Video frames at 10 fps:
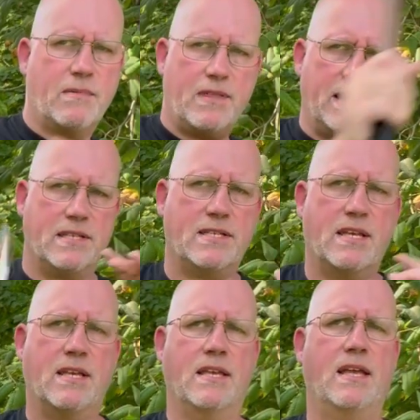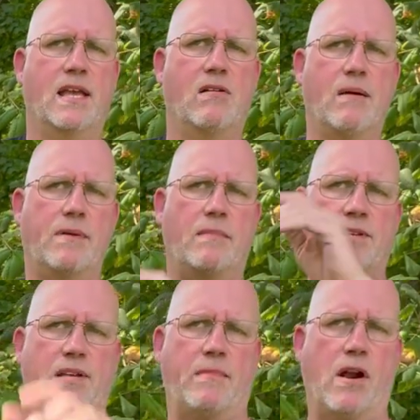of this in our upcoming
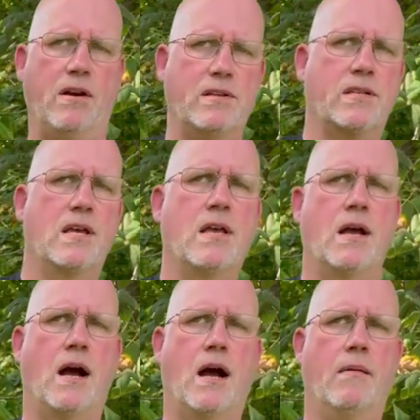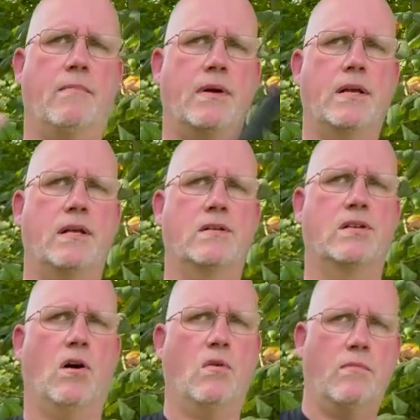seminars.
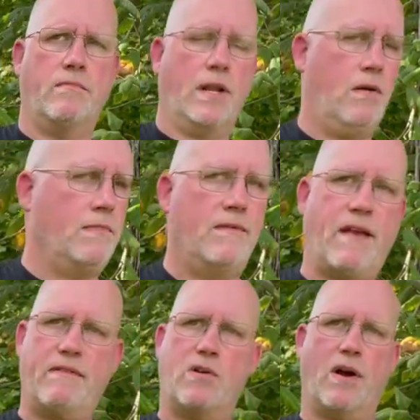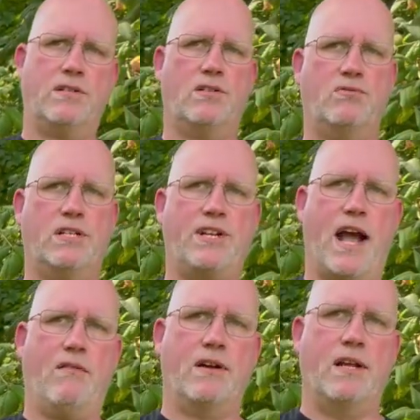So, you know, if you have any questions, reach out.